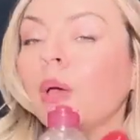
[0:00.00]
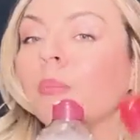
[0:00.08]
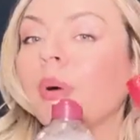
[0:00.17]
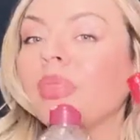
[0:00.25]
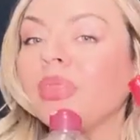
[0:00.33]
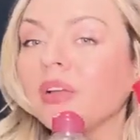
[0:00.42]

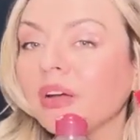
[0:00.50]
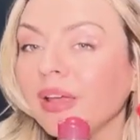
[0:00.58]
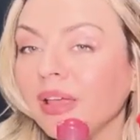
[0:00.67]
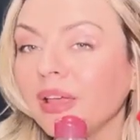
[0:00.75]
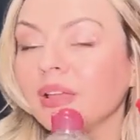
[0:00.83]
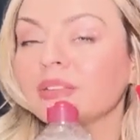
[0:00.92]
but there
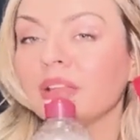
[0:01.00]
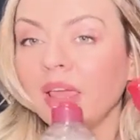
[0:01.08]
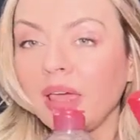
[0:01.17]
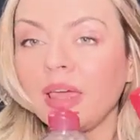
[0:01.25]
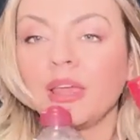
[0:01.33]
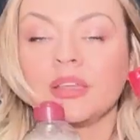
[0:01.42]
is
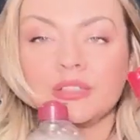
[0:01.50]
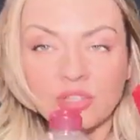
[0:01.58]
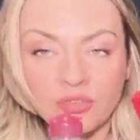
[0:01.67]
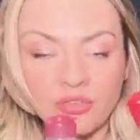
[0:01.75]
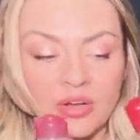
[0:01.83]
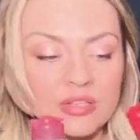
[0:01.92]
a
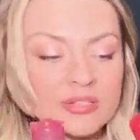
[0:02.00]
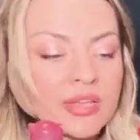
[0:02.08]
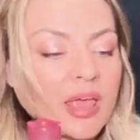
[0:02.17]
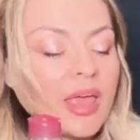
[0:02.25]
difference.